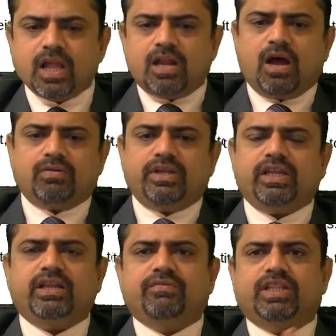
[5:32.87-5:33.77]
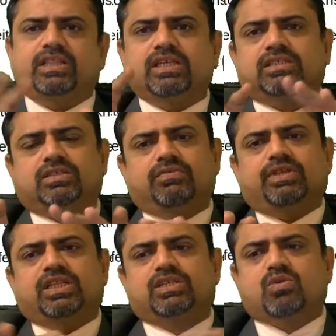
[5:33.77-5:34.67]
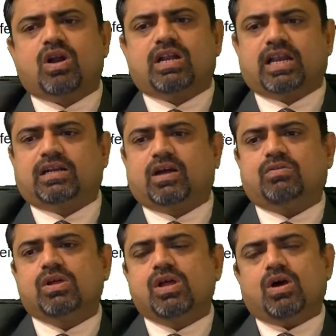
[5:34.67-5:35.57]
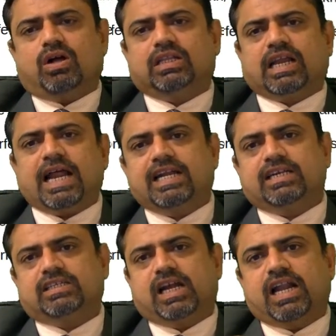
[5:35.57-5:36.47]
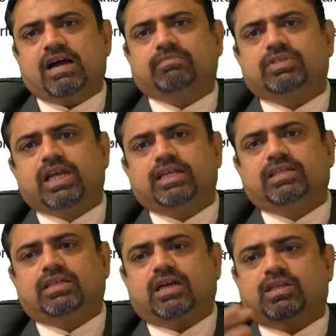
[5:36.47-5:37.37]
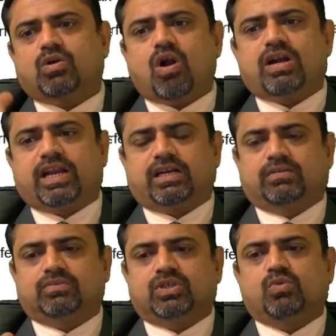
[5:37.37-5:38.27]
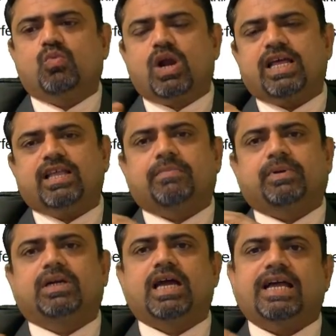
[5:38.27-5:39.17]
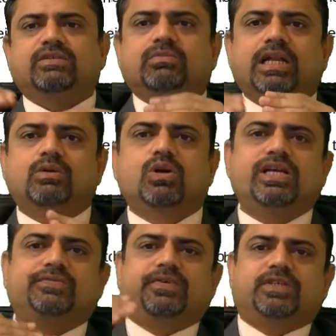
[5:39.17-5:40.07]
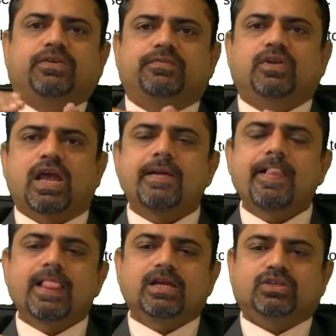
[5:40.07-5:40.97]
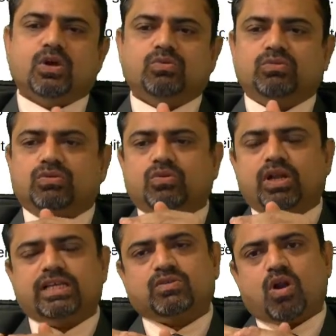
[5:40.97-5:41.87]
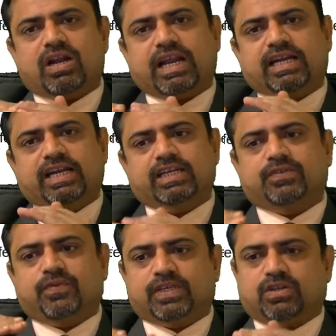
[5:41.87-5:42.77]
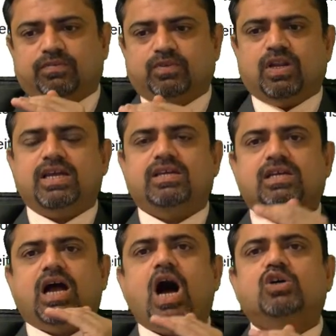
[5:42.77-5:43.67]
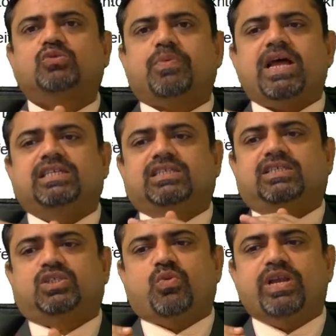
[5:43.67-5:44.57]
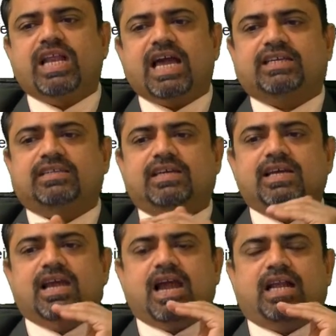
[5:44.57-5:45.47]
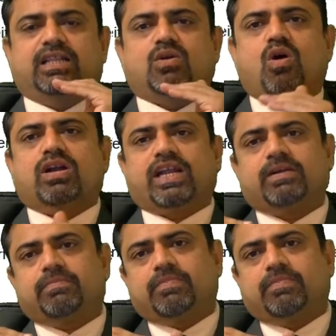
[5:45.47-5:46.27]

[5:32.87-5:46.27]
Now with this contract, now on the right hand side I am saying the contract terms. So what has happened? Assume that today is 1st of July. So today's contract date is 1st of July. House price is 20 lakhs and the contract